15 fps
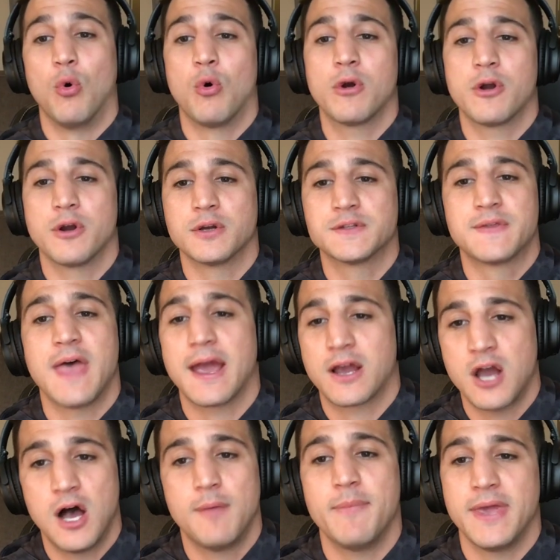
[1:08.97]
orders that
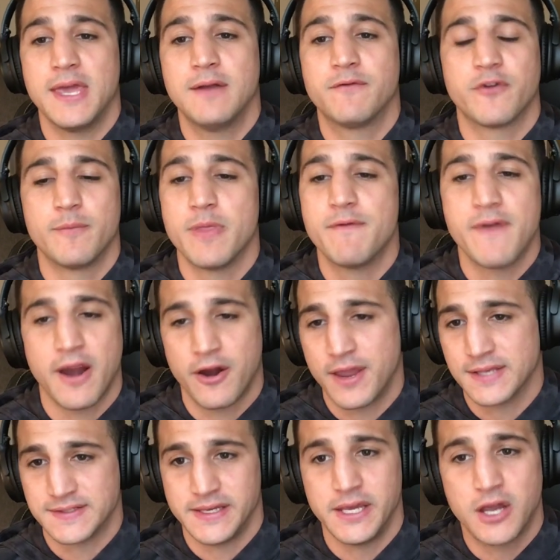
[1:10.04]
come in from the
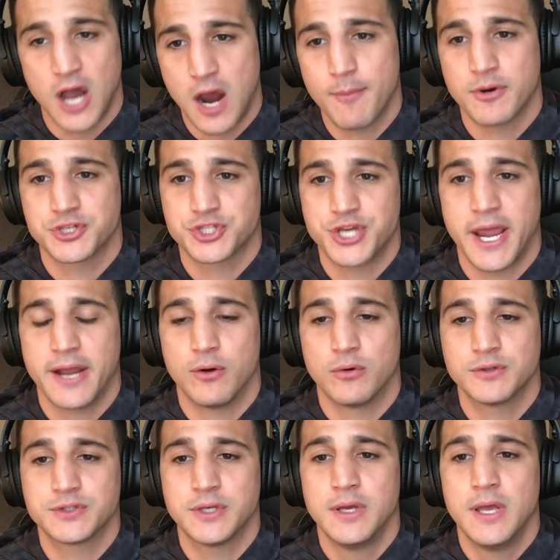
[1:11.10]
various e-commerce
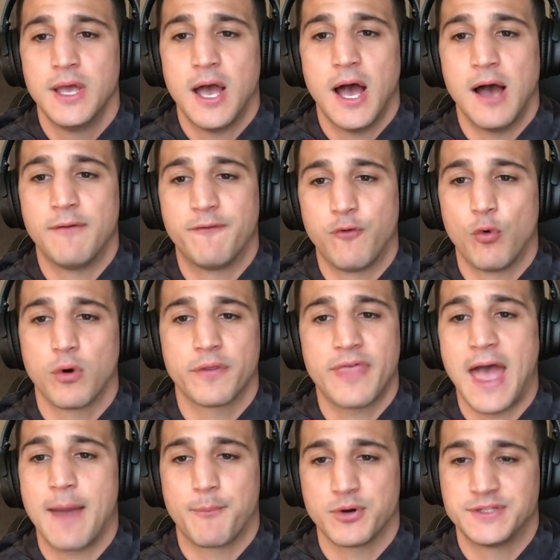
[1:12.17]
channels for
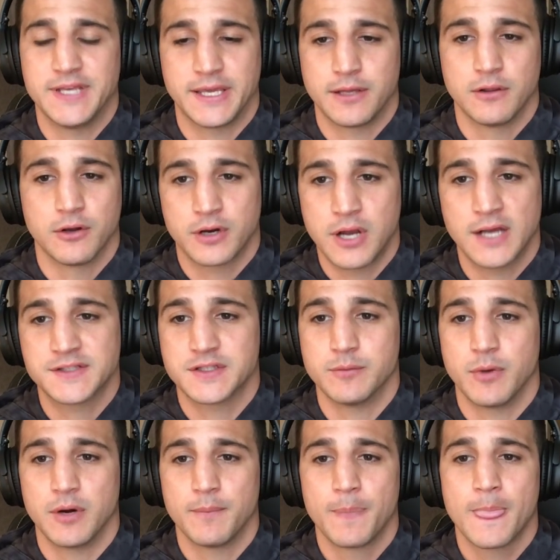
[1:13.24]
that particular
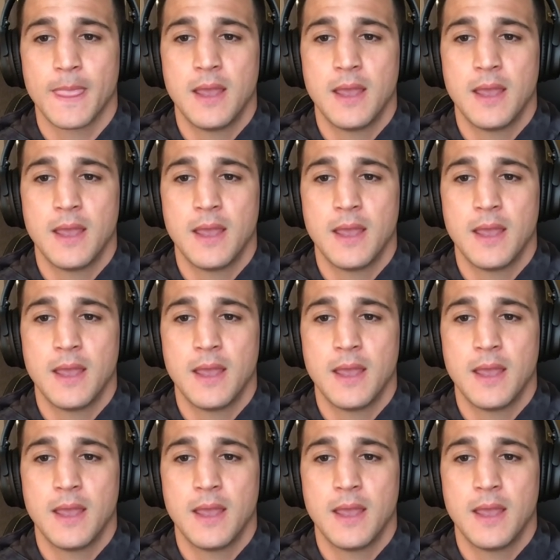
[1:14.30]
customer.